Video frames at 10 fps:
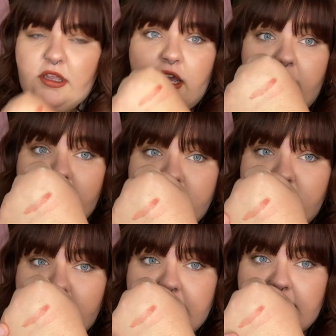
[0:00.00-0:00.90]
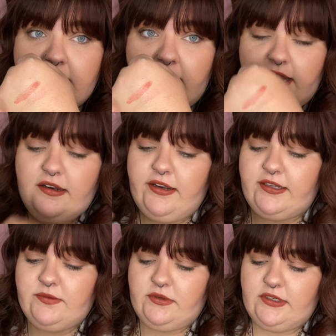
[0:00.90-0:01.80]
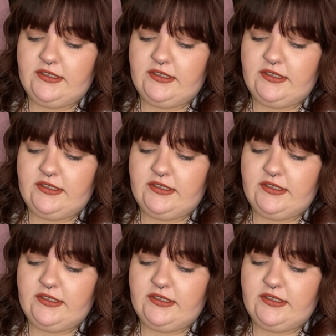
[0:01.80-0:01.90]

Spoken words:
And as you can see, that NYX one